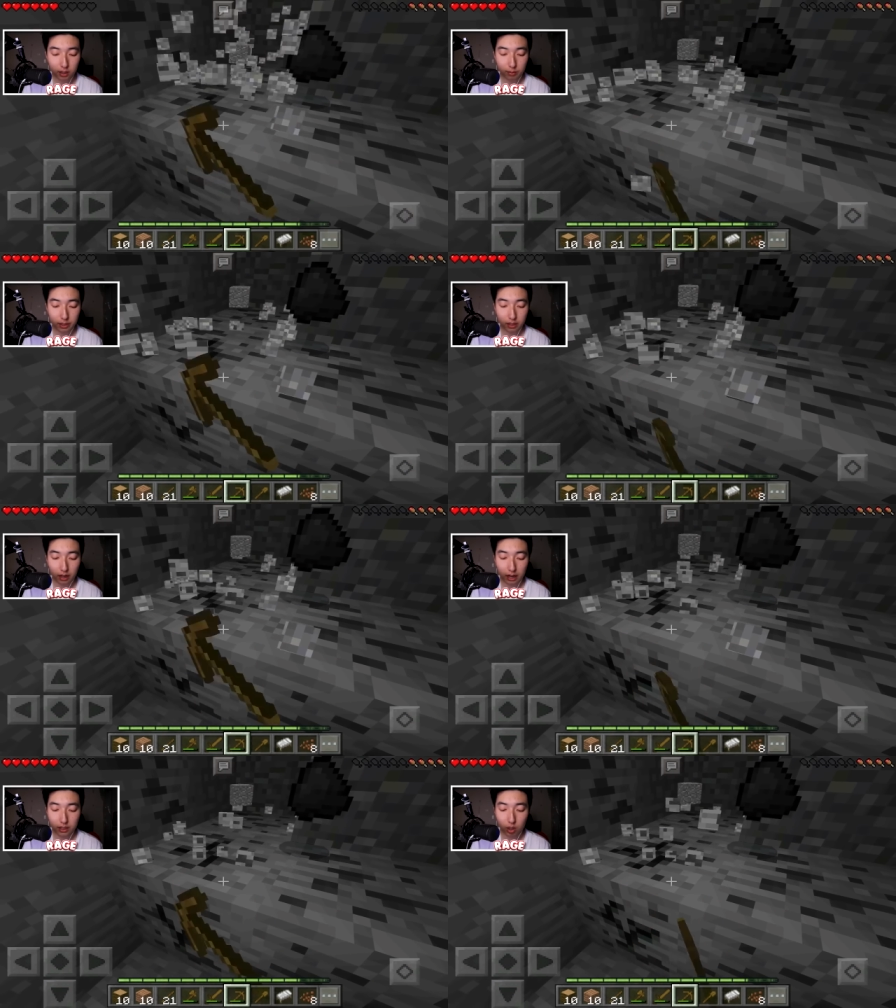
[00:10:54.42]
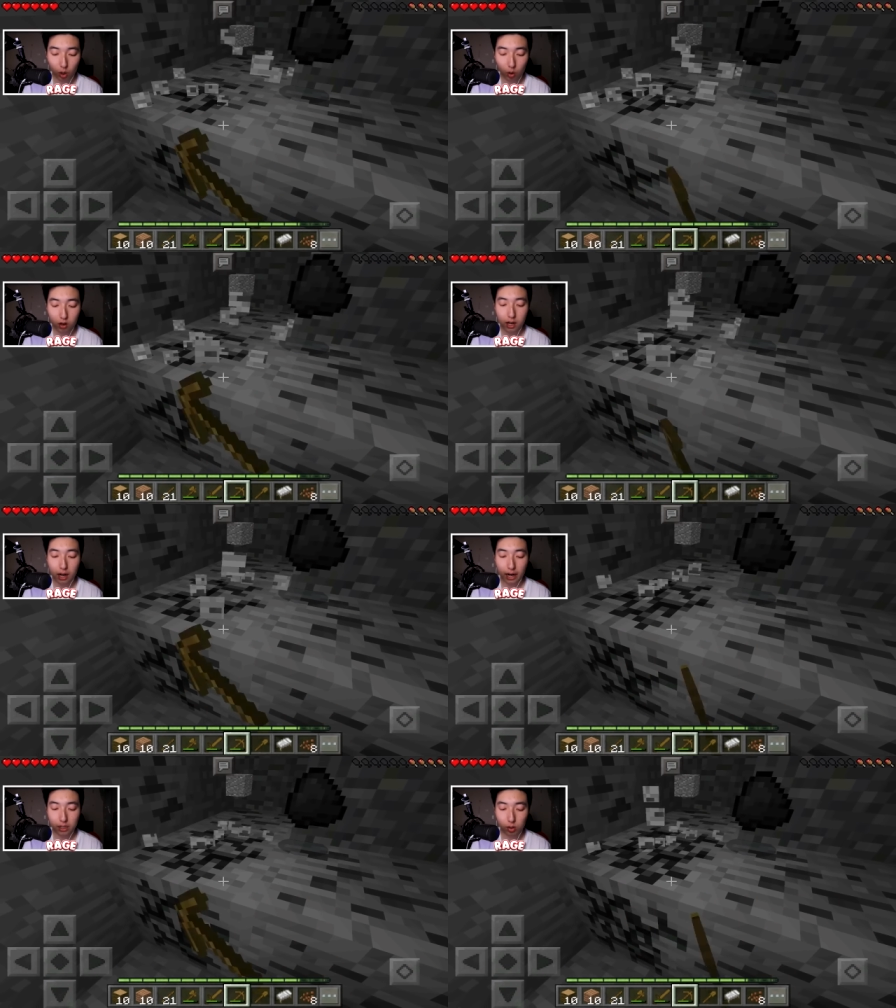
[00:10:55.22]
hear me. I know
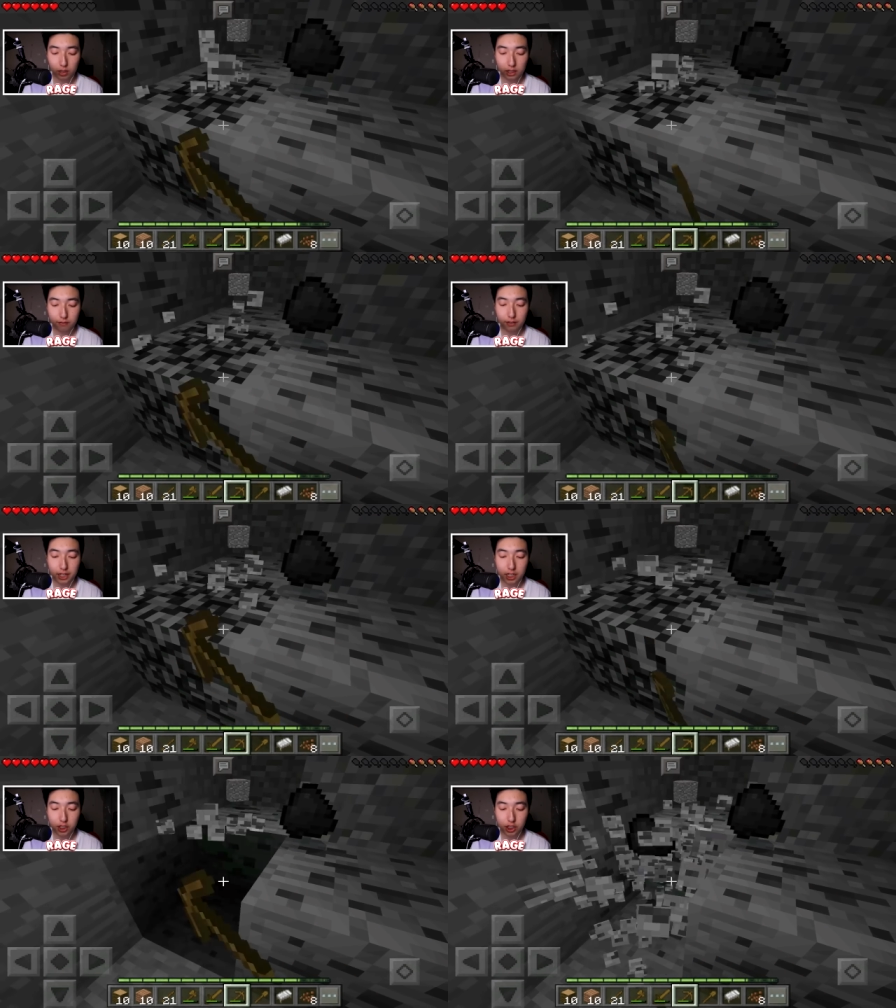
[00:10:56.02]
I know the Nvidia